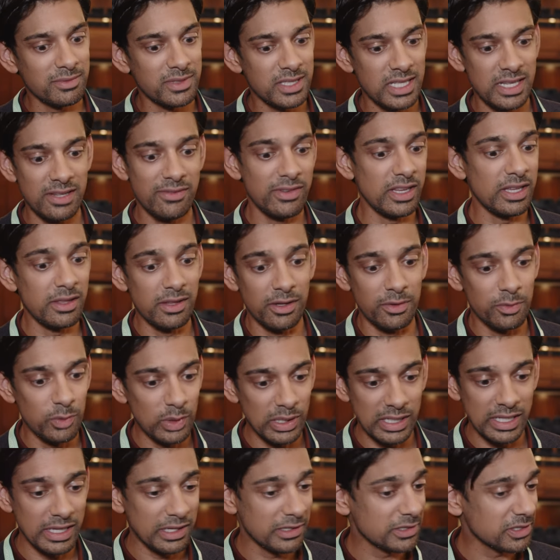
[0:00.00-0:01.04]
TV that
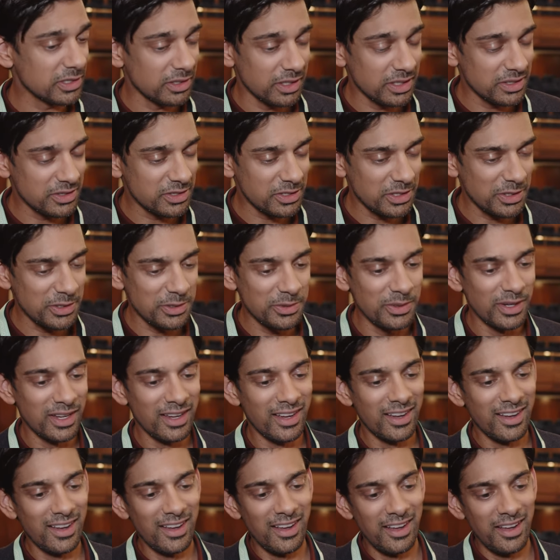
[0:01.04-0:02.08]
really excites you,
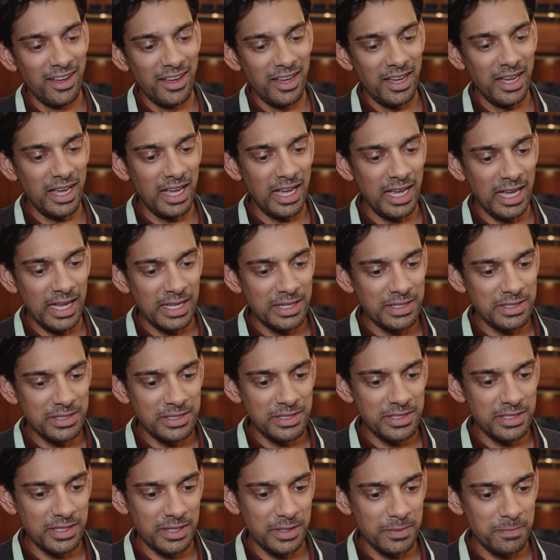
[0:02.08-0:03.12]

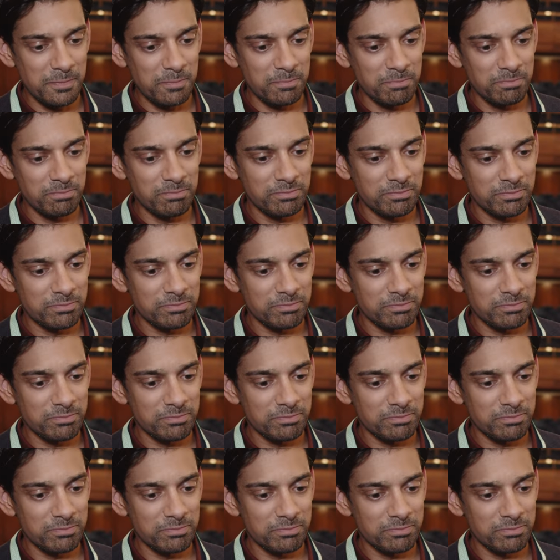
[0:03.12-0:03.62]
and um,